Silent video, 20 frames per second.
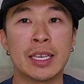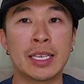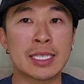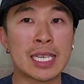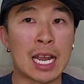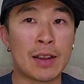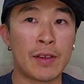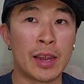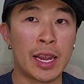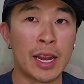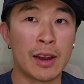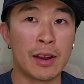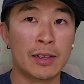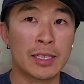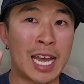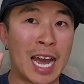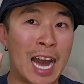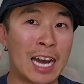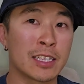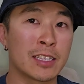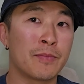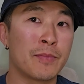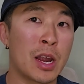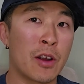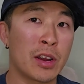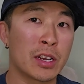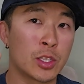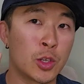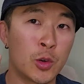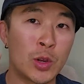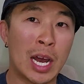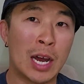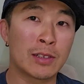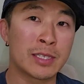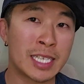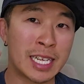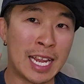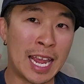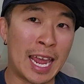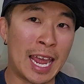this guy right here, the Aldebaran
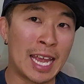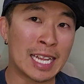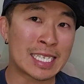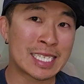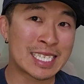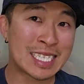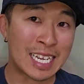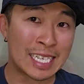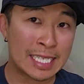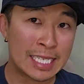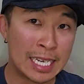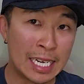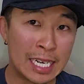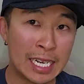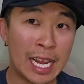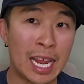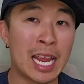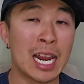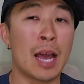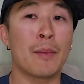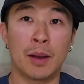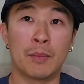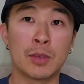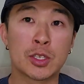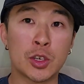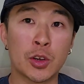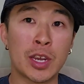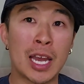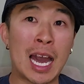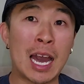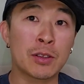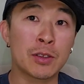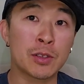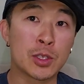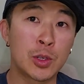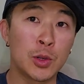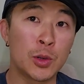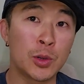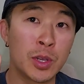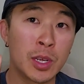2016, and I'm showing you how to
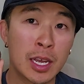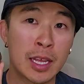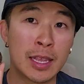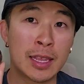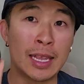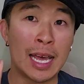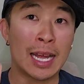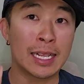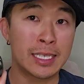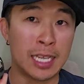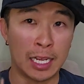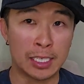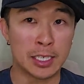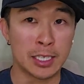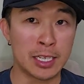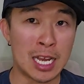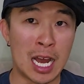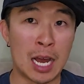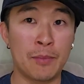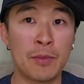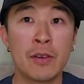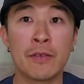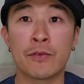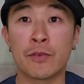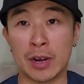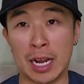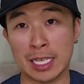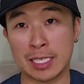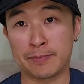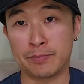tune that tension knob for that